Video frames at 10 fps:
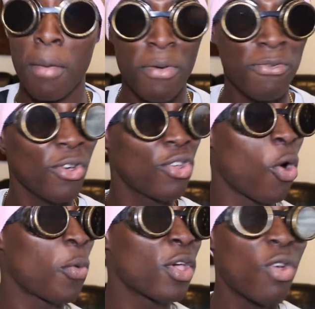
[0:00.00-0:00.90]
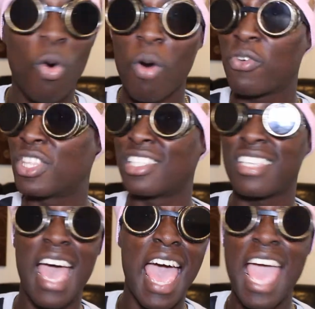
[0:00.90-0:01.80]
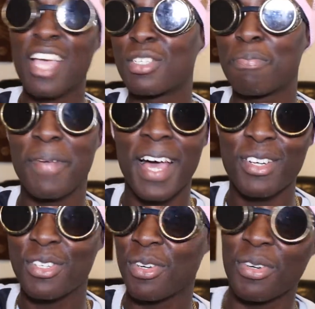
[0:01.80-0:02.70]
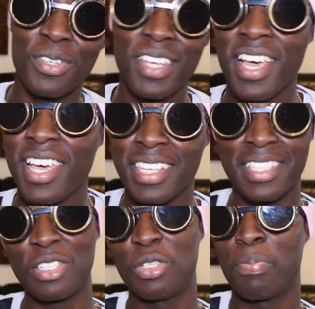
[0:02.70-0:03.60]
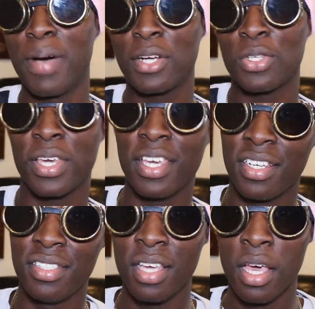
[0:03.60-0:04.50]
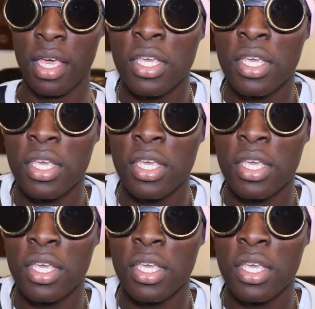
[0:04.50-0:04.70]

Before you know it, you go off with this hench black dude. He takes you back to his.